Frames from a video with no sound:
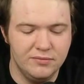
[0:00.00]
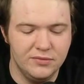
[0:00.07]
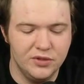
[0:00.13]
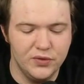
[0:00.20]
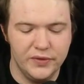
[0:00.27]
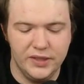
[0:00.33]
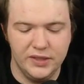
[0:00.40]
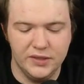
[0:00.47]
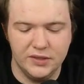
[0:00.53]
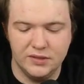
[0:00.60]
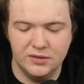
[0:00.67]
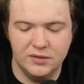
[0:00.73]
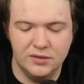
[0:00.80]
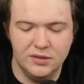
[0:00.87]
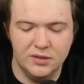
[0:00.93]

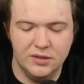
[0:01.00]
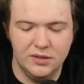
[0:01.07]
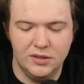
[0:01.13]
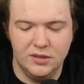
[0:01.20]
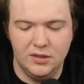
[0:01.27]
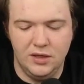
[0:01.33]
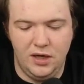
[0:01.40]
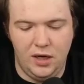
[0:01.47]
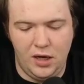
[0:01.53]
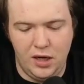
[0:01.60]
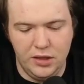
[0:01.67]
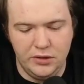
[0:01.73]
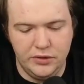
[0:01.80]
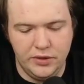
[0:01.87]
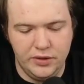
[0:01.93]
trees.
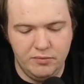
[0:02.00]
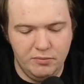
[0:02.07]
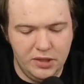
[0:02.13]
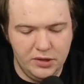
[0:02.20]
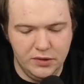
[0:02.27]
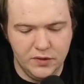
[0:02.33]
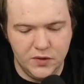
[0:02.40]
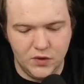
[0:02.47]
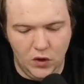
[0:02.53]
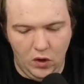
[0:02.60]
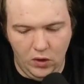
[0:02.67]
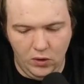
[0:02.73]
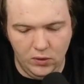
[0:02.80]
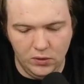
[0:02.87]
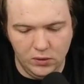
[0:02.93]
100 meters
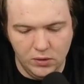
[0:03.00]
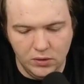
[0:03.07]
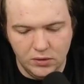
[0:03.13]
tall.